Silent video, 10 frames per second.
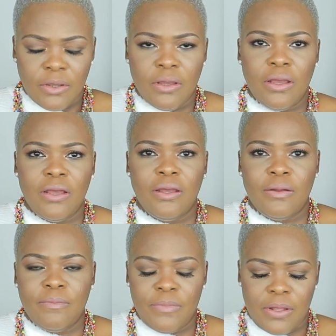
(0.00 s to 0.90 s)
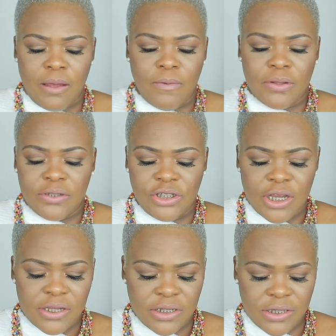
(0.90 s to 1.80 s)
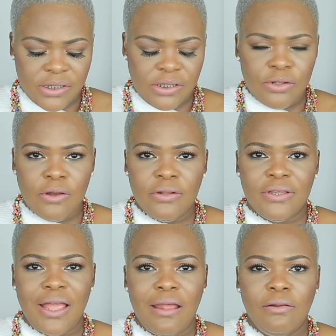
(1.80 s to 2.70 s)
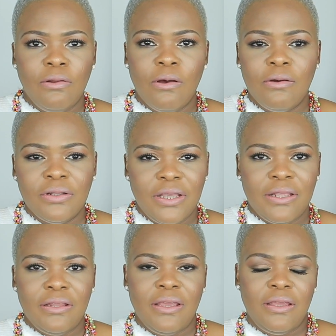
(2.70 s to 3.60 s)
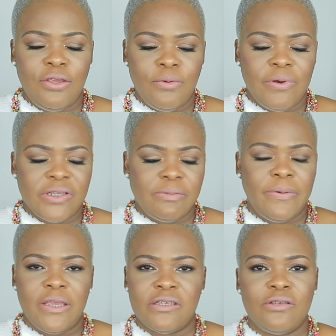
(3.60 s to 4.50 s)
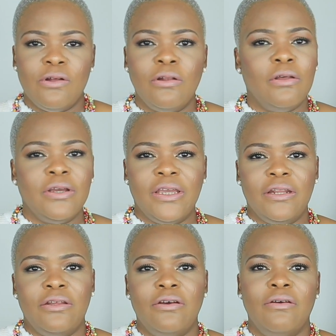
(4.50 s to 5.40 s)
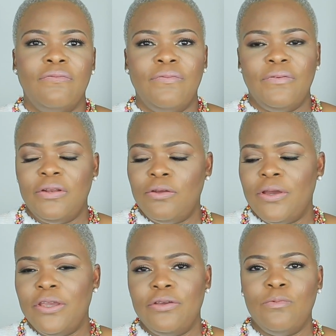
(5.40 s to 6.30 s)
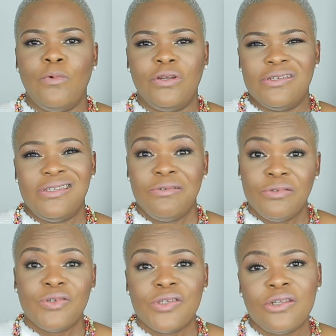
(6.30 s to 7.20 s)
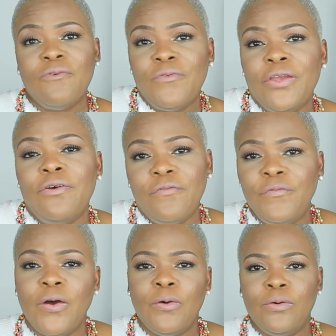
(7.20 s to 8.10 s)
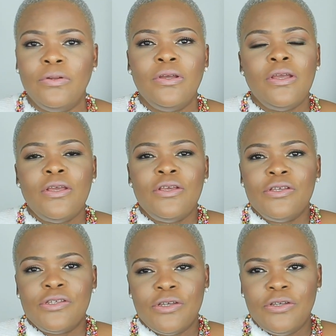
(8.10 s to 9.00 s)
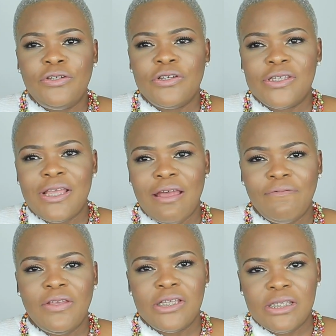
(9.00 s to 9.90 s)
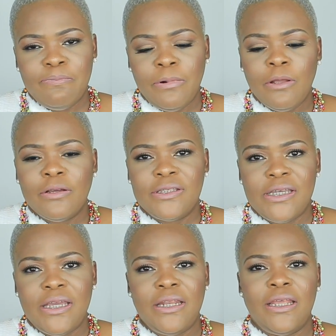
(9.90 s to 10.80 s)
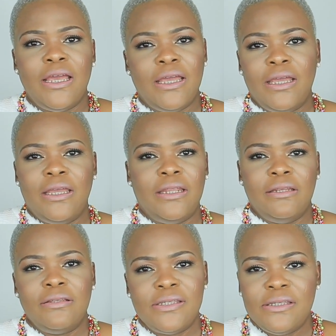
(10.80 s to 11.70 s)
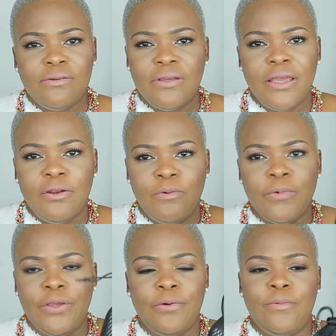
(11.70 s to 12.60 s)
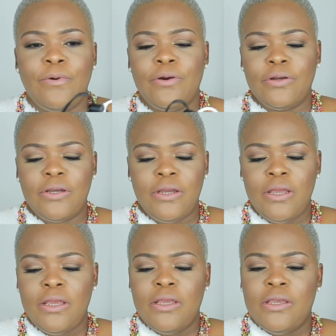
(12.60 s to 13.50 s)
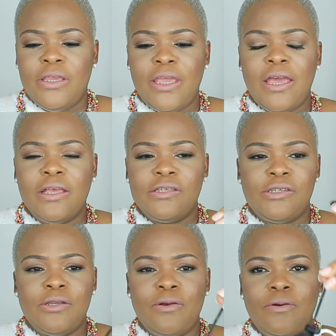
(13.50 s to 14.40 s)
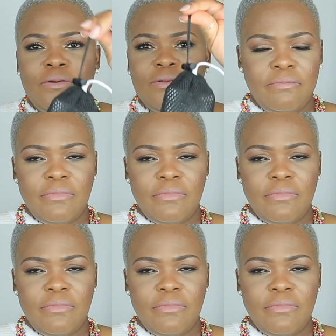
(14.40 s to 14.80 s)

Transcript: our charger is not that long. The USB is not long enough, you know, and you want to still do stuff on your phone, so you just have this plugged in and still get on with your work. Yeah, so